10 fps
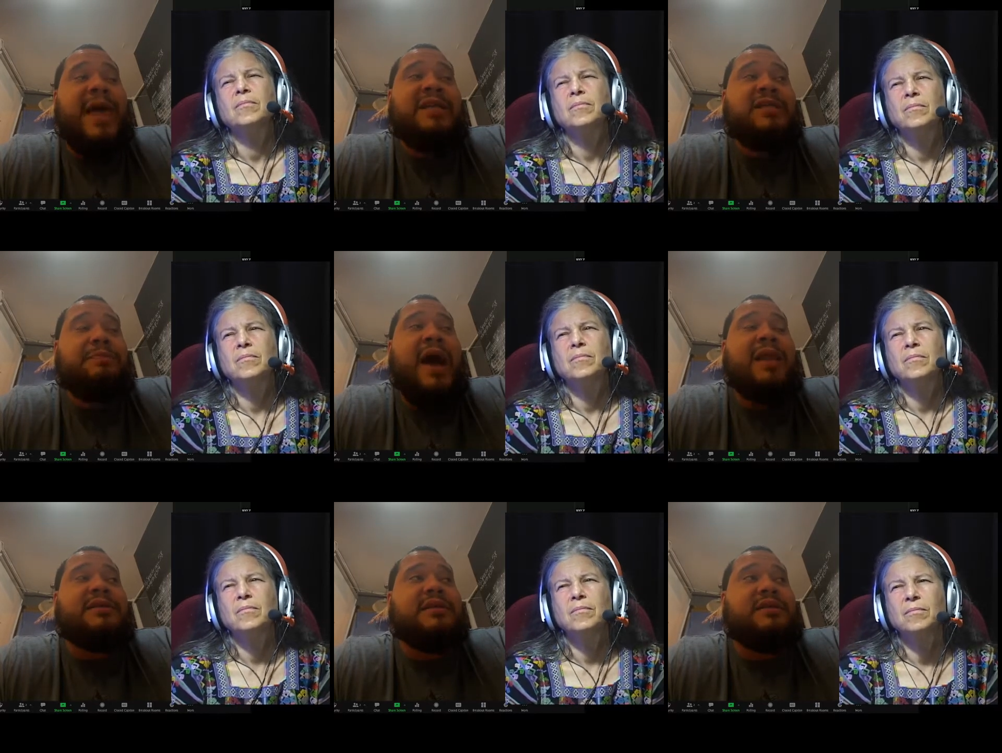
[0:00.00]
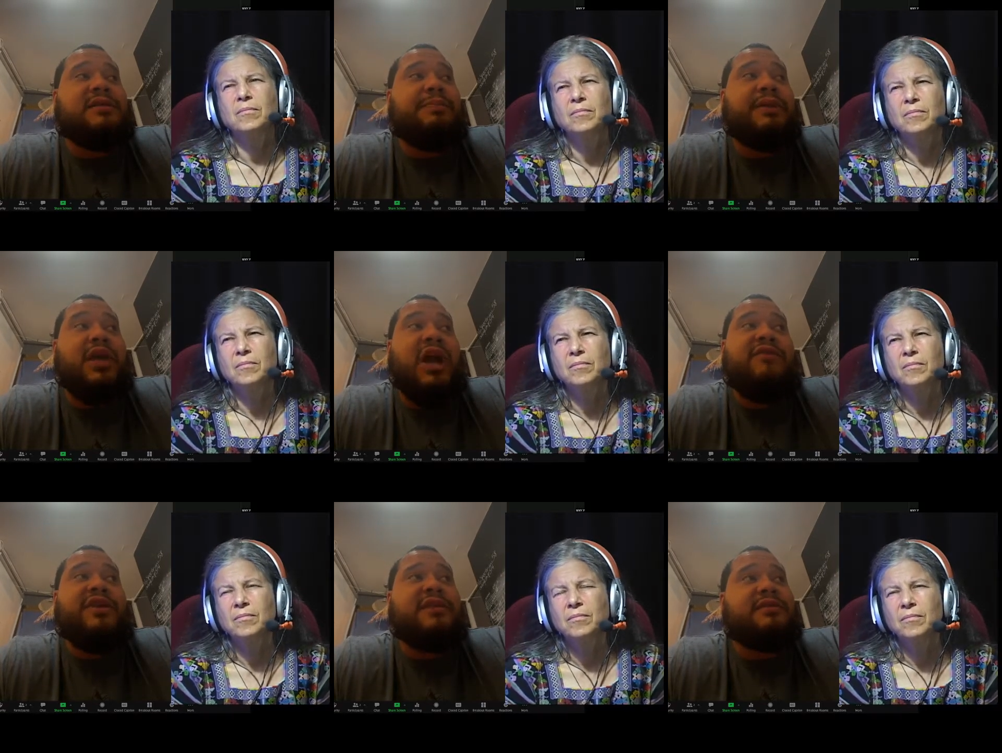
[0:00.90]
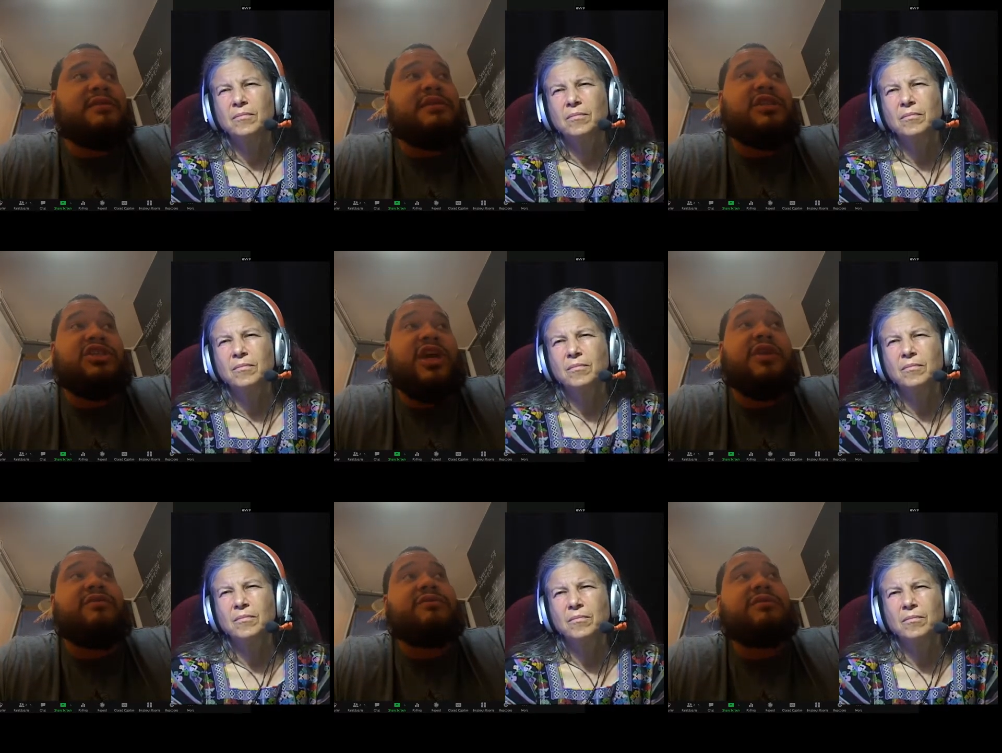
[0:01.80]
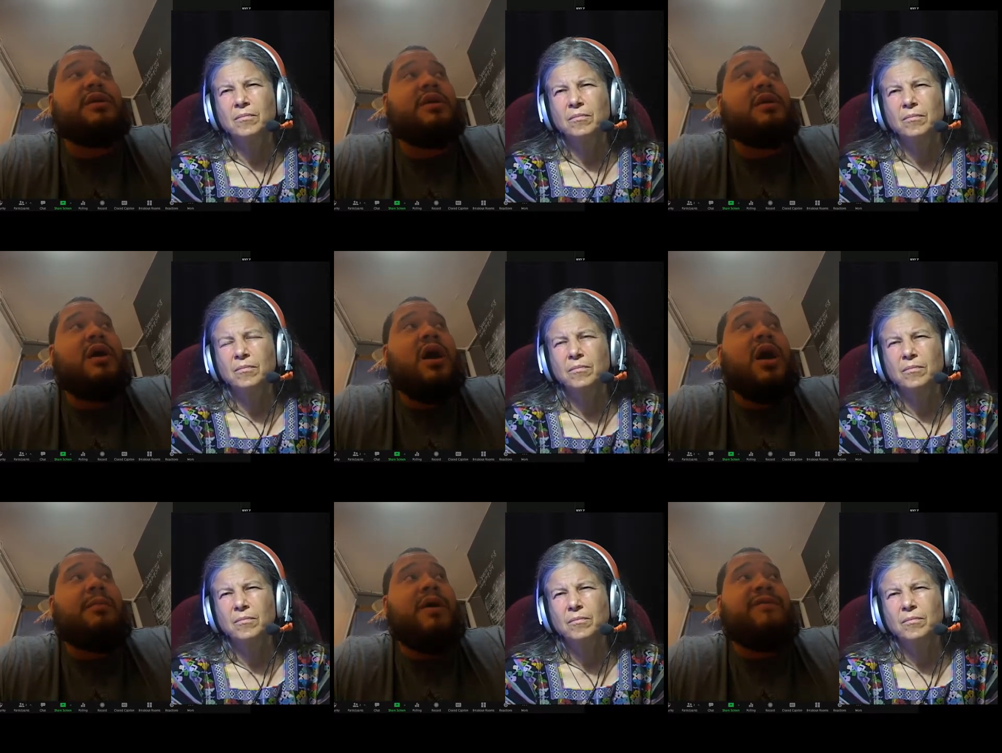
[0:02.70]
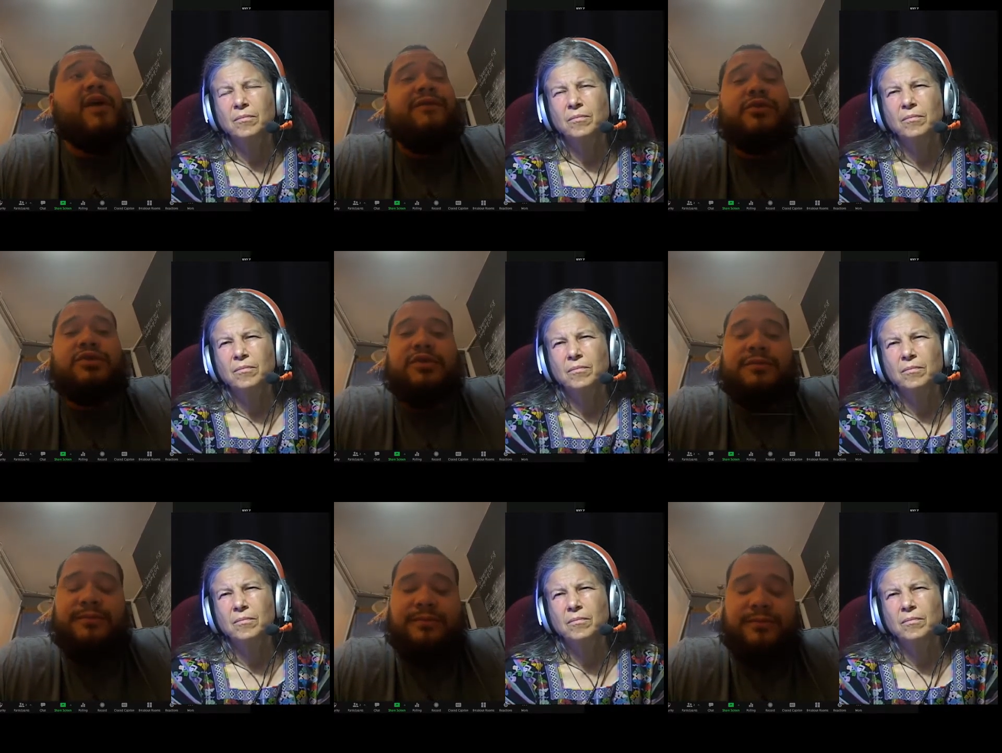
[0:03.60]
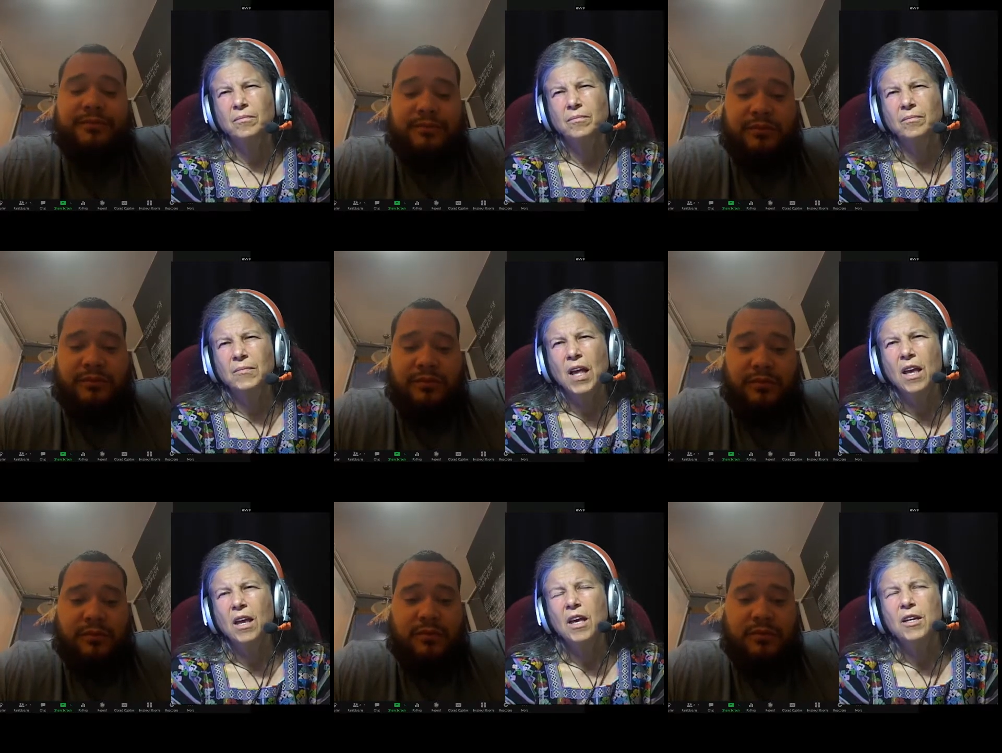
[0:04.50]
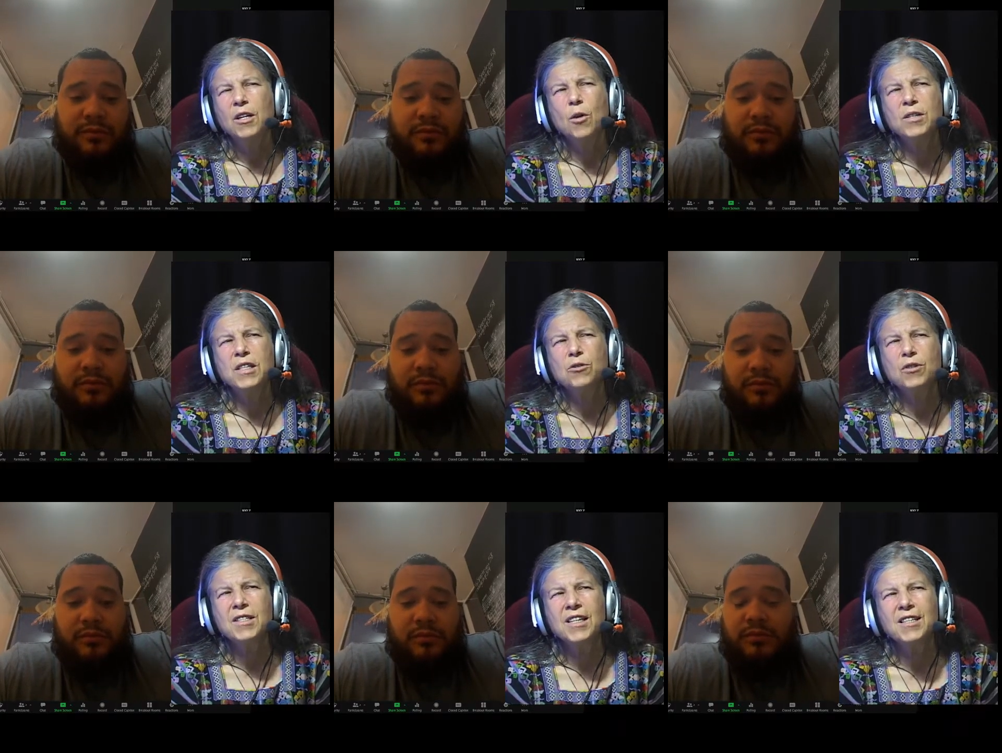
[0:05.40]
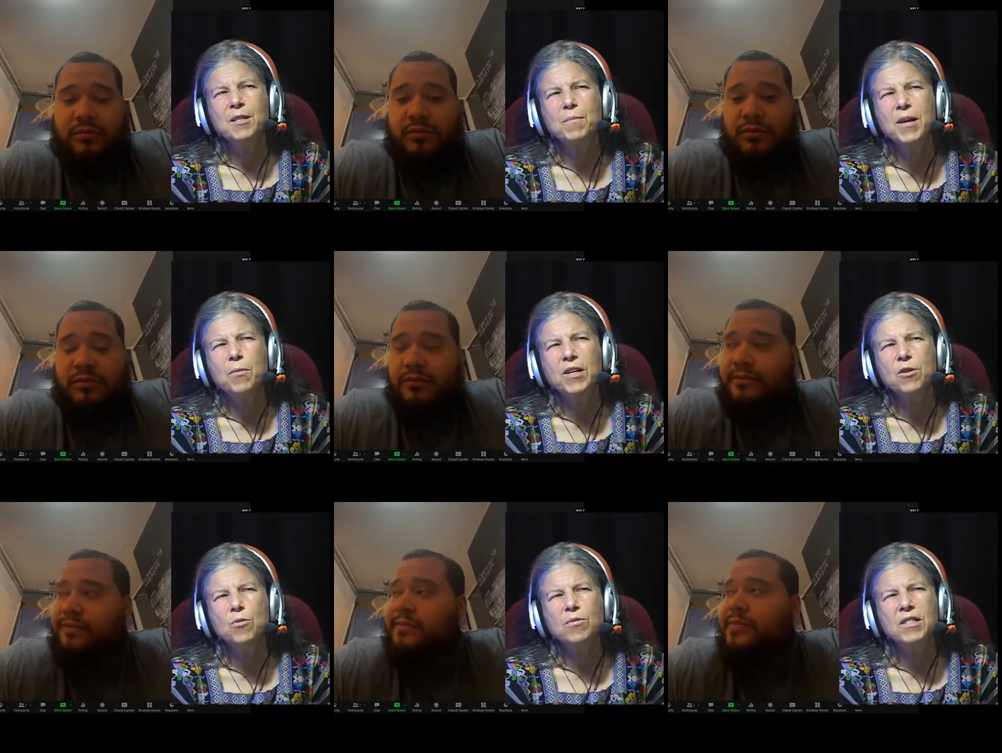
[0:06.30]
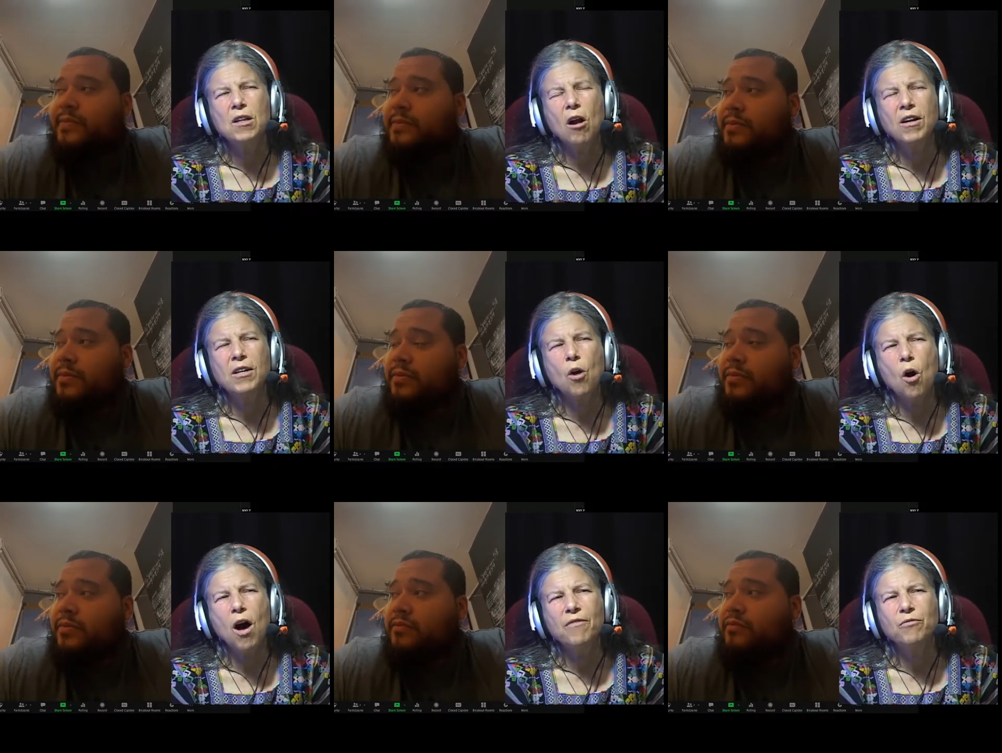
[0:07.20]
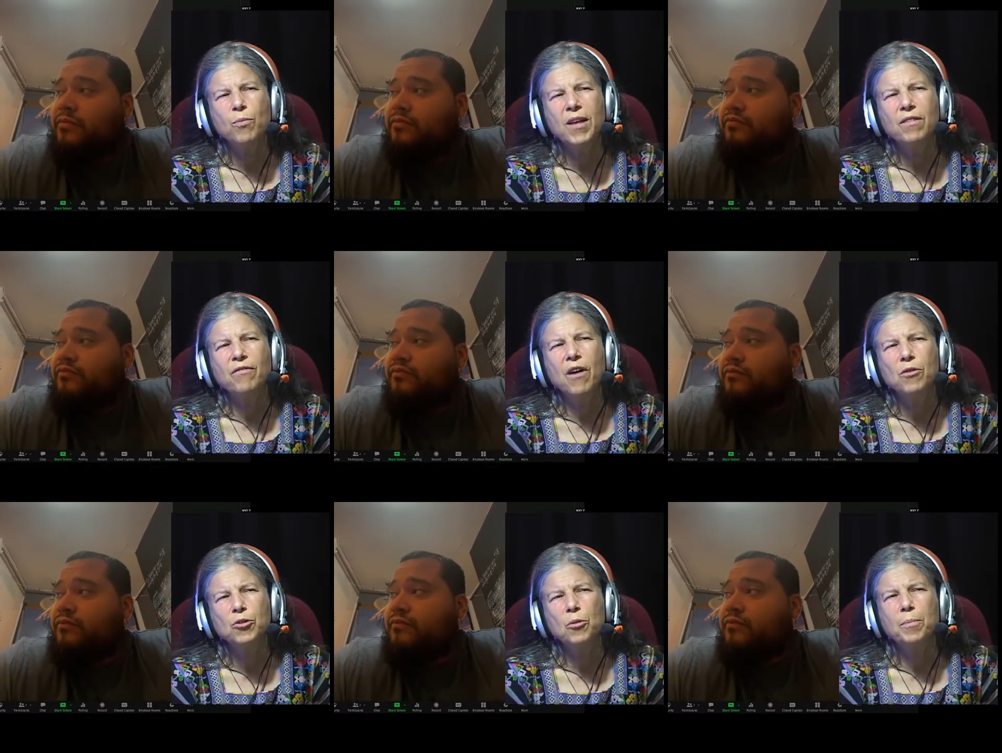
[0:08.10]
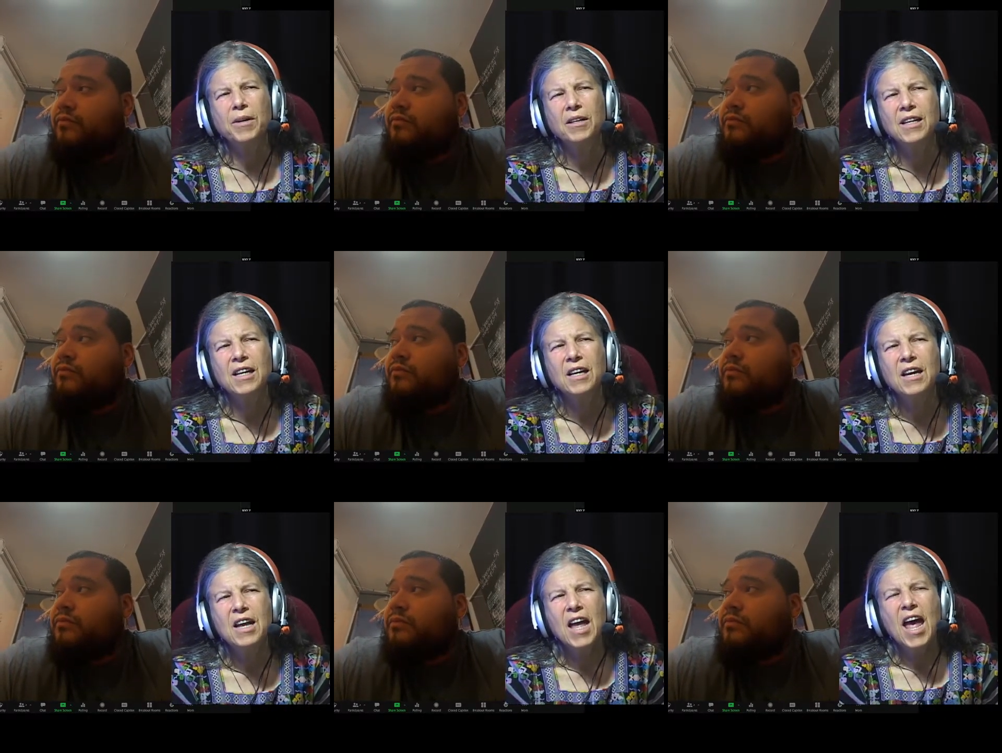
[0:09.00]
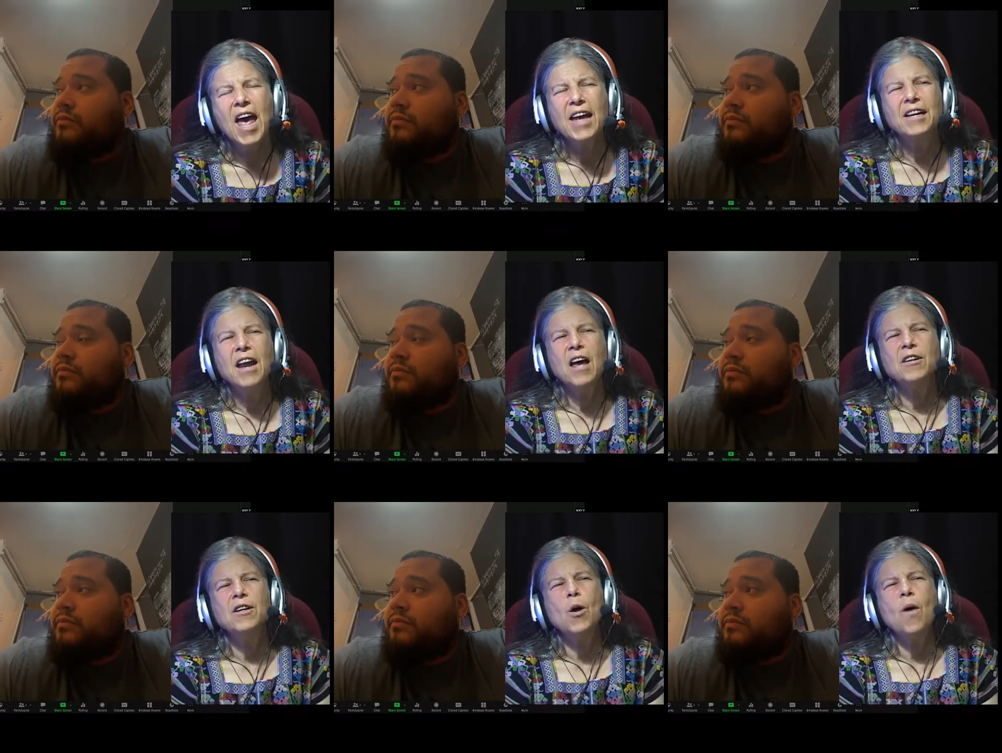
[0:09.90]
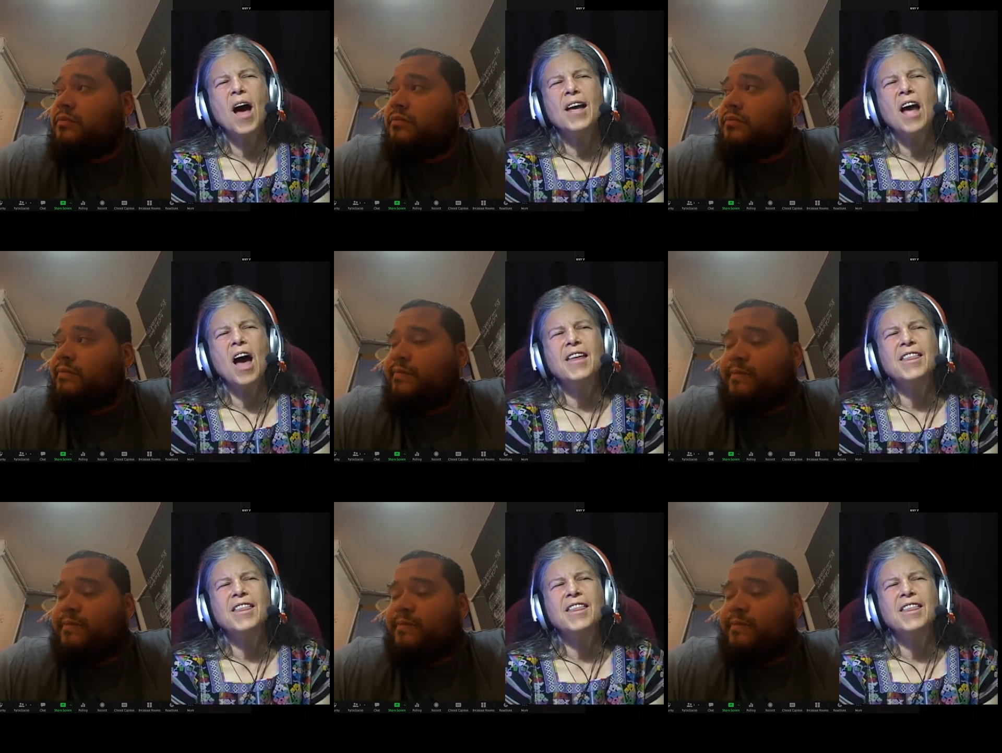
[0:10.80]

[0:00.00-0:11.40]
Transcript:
Speaker 1: not just politics, but the governance in general um, of our future.
Speaker 2: You know, it's interesting to me when you started off with vulnerability, and you know, I I